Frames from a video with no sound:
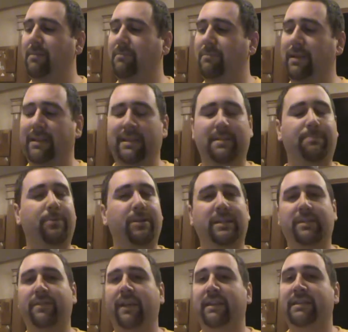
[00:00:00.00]
But this book
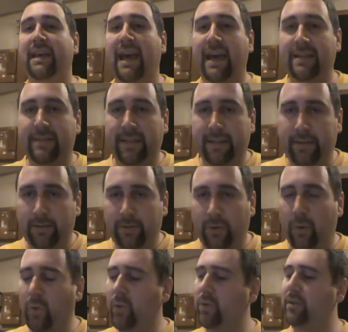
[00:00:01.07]
is fantastic.
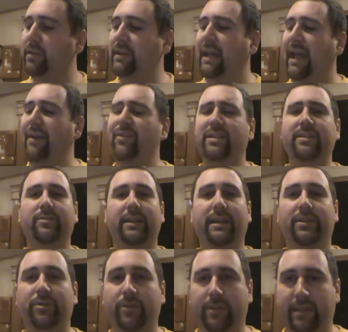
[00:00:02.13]
Every single
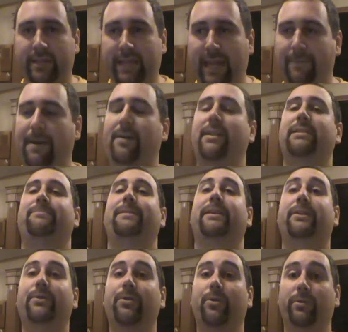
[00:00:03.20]
issue that this came out has
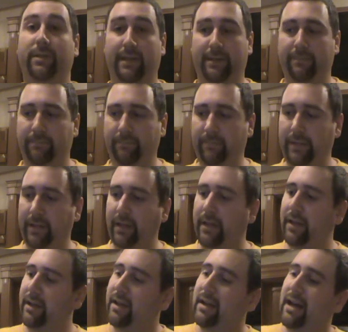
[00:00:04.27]
been golden.
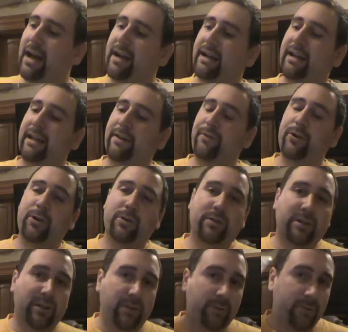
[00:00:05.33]
I'm going to give Earth
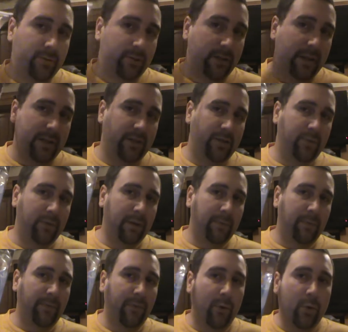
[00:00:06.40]
2, issue number
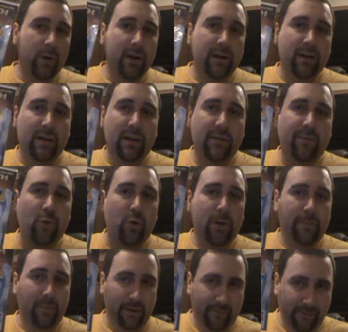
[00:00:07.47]
4, a
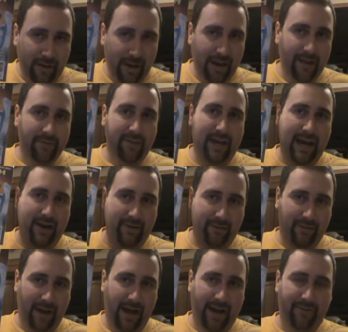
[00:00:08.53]
4.5 out of
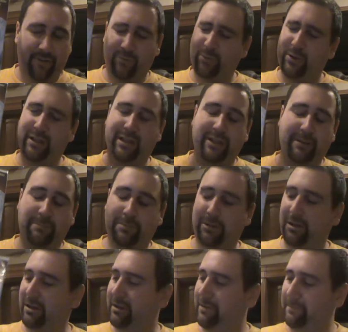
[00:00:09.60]
5. A really good
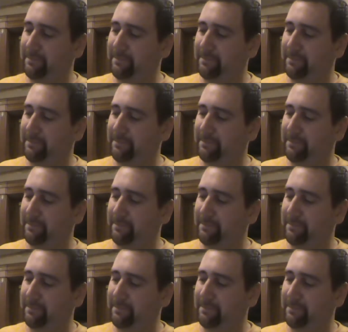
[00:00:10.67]
book.